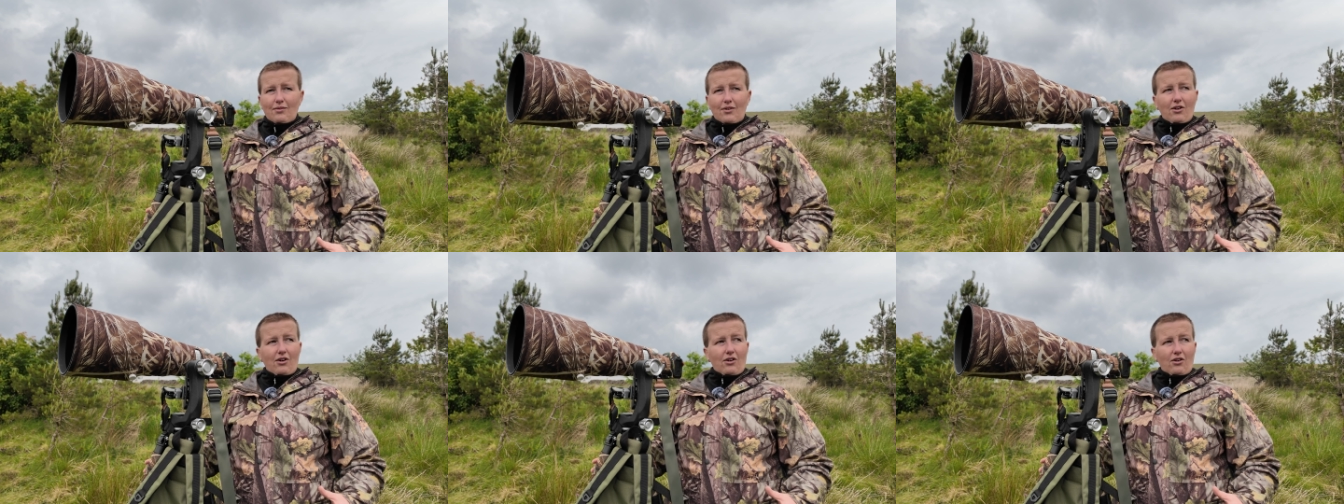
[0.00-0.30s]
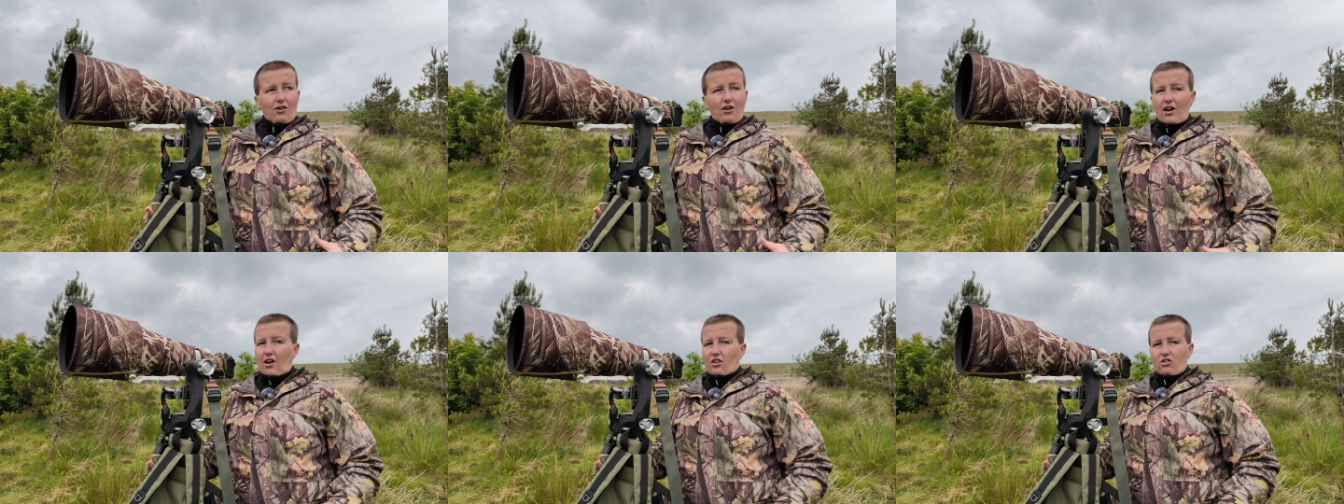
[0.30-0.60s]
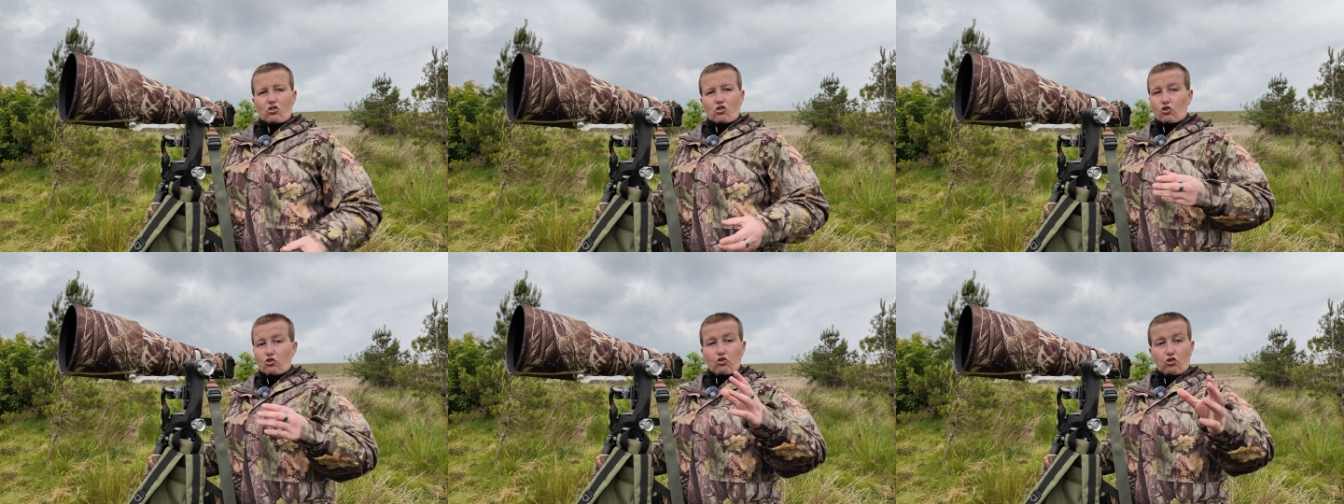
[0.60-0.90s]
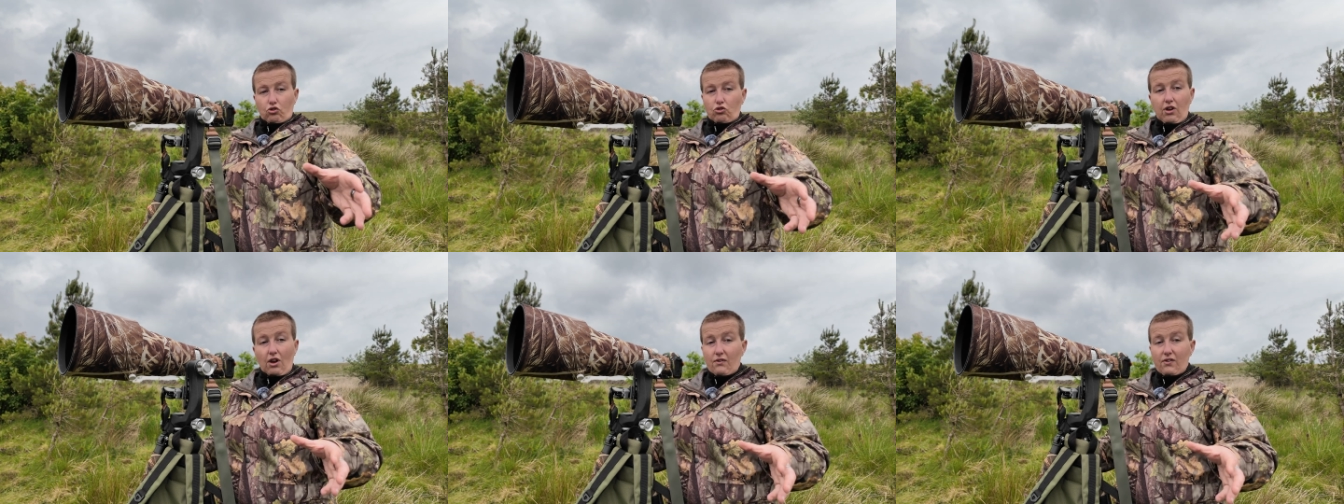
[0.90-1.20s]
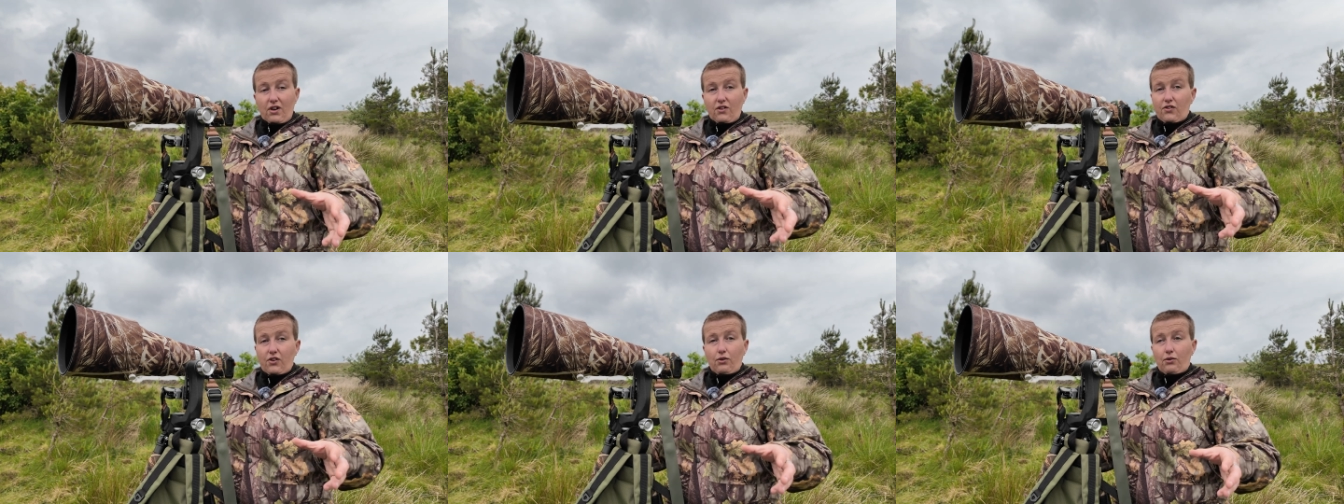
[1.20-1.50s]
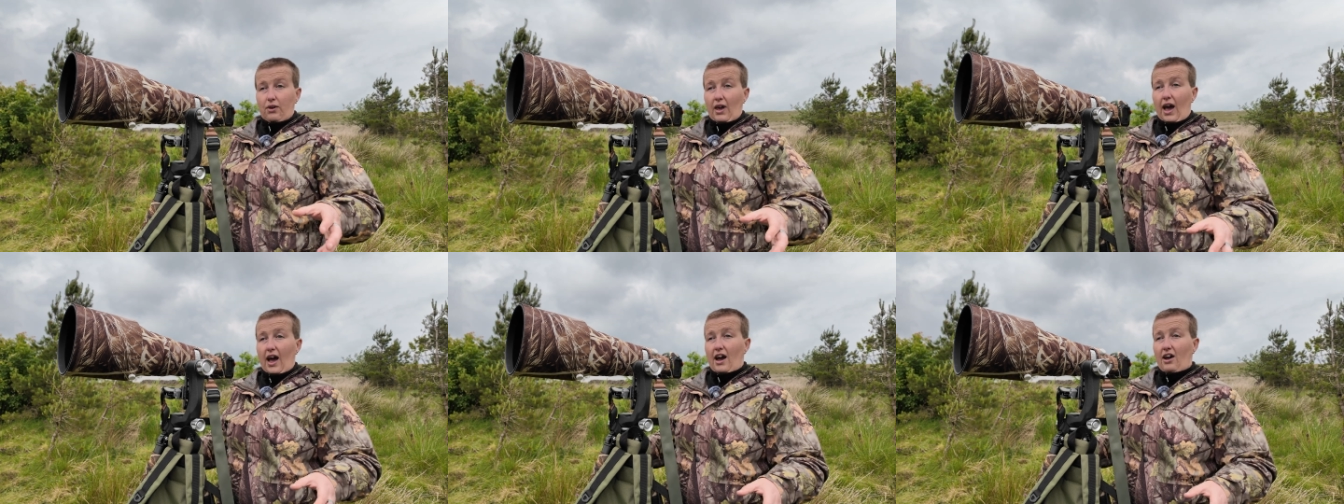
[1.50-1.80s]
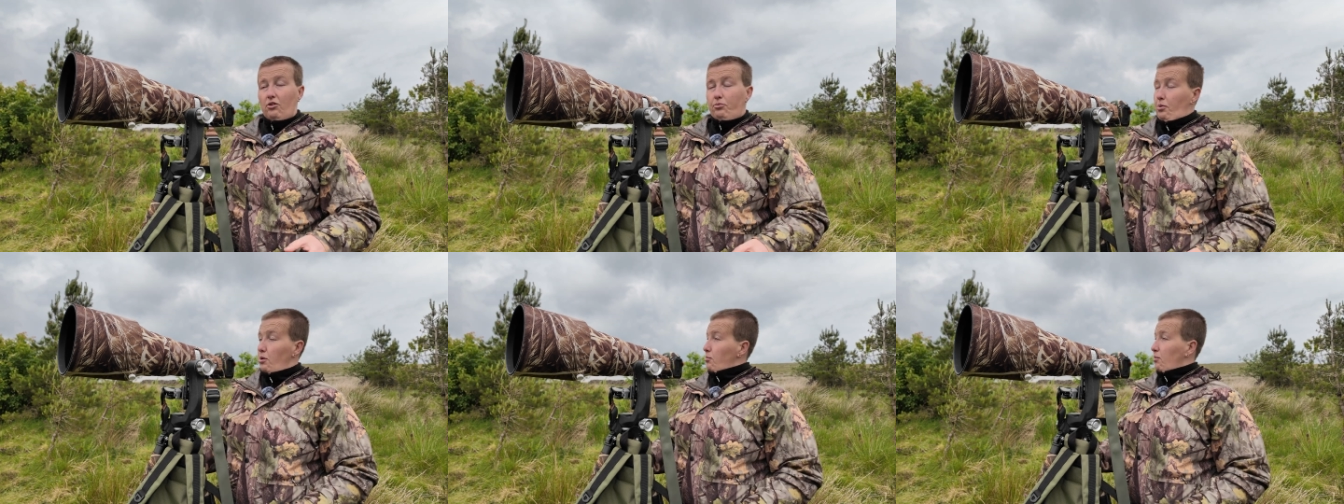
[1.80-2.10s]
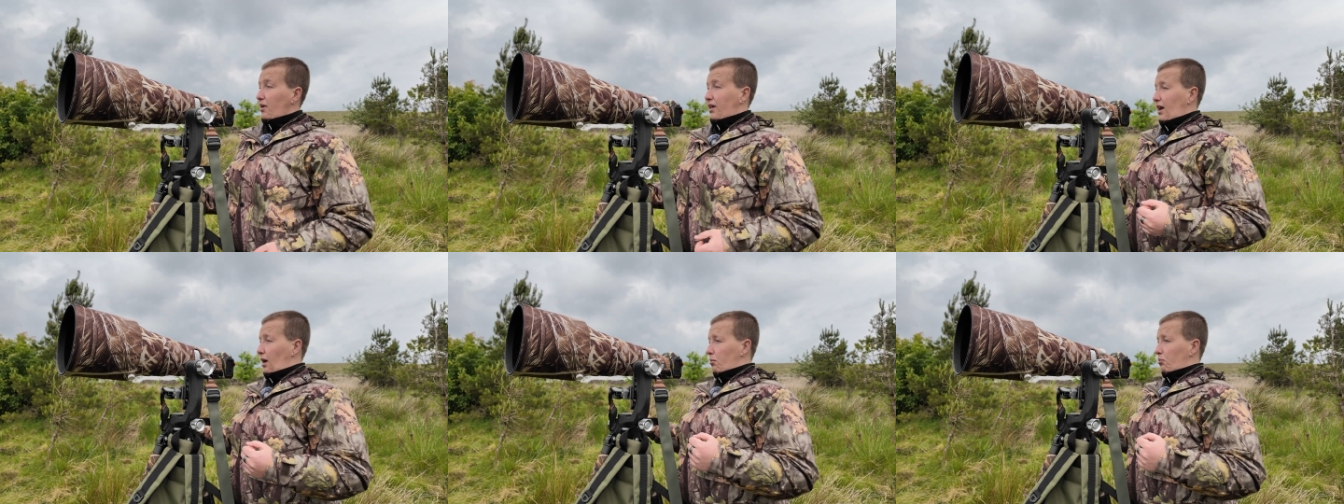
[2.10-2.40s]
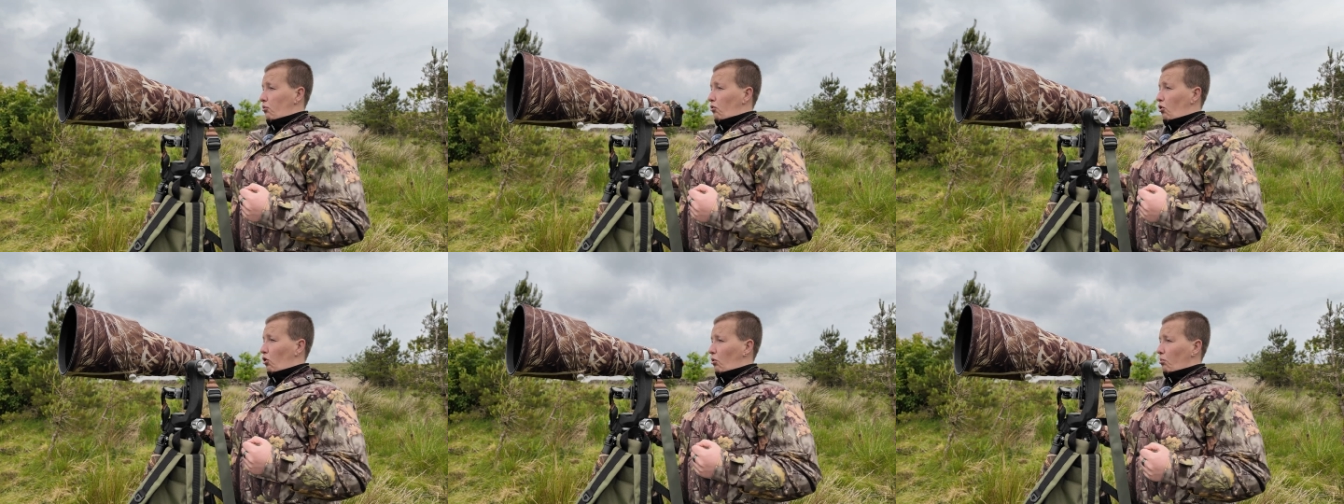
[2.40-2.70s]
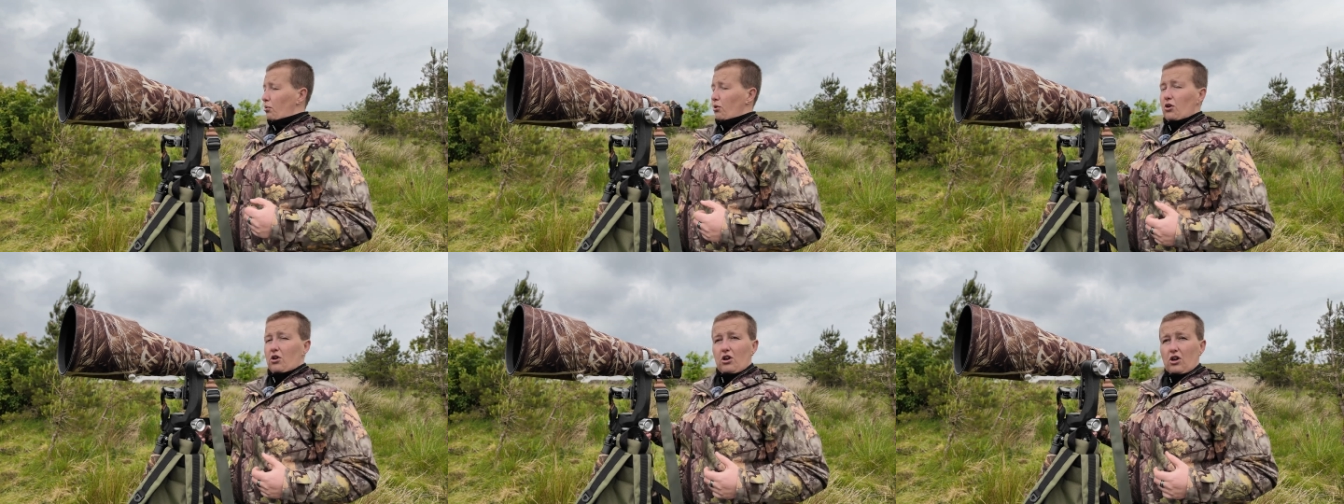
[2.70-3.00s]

I had to just get rid of you guys, pick my camera up